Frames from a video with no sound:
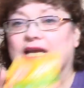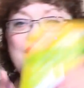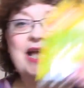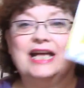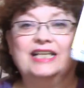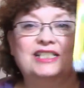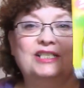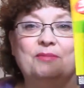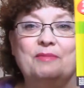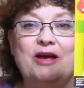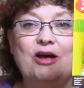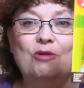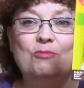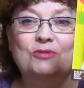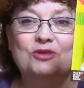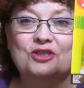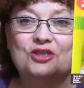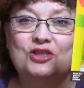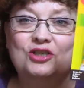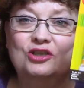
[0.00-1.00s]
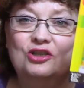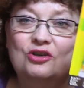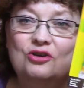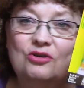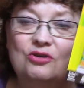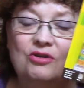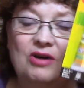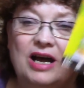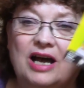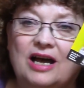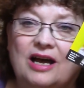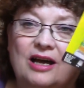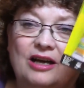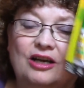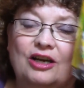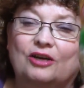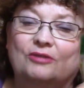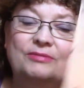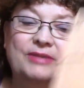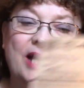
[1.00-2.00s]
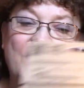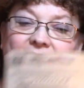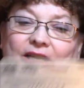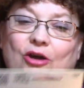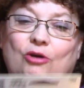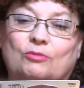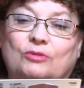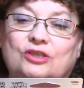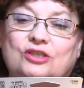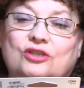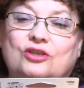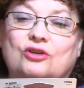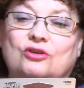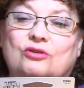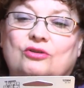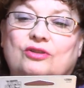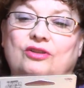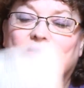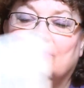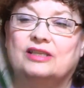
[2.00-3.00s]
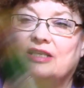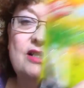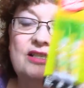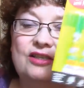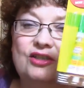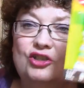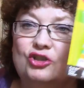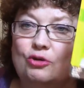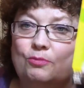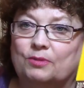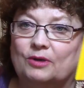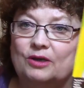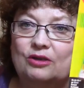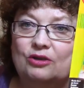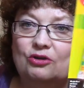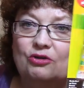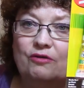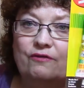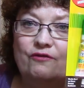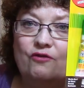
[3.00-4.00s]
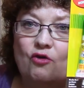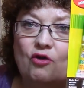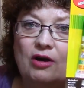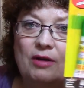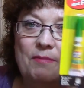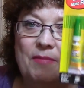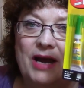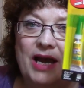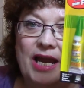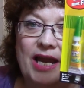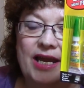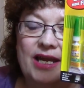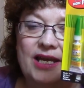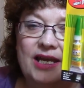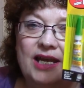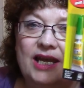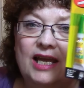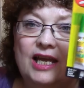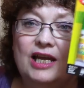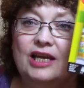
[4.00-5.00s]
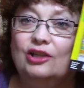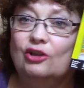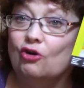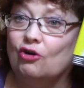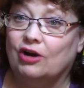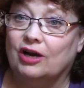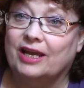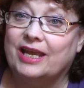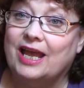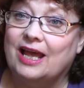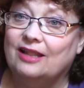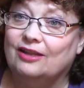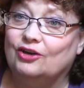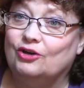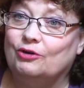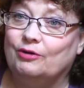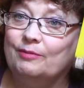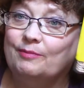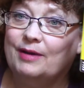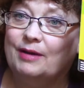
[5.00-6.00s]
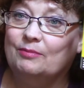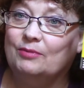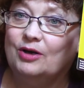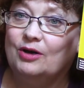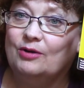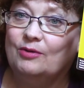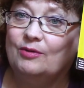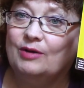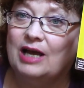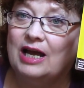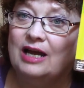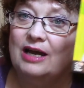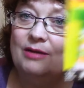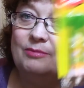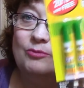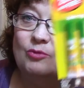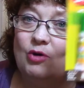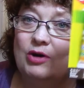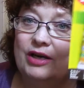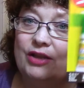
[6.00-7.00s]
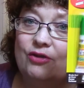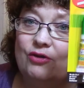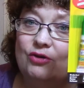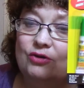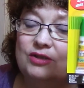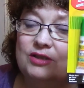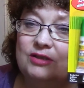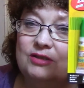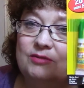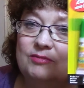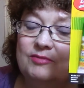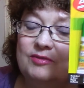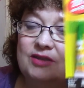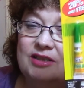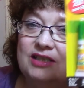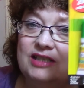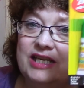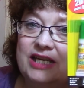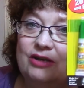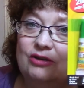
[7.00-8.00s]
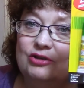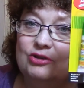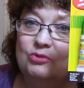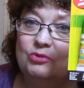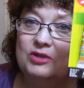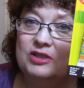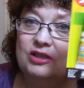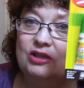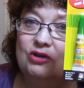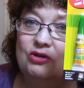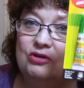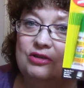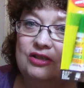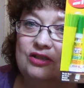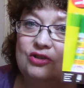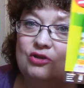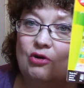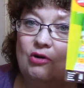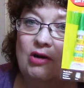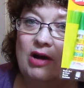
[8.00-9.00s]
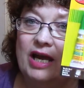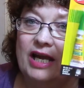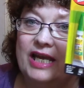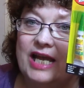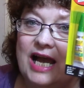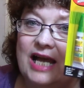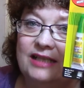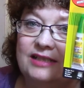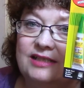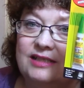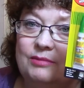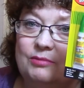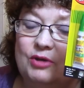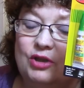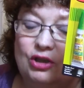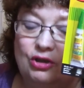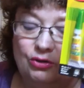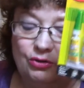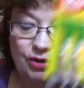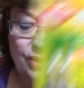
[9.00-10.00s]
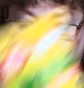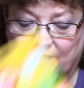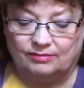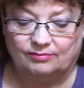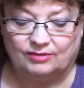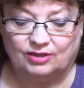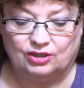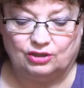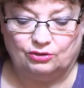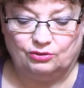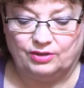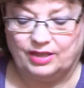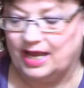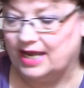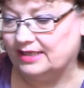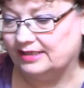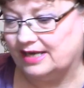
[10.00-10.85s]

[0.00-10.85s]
Got some Elmer's glue, uh, or not Elmer's glue. This is super glue for my Laura Geller. Remember, um, one of those deals was loose, so I got some glue to glue that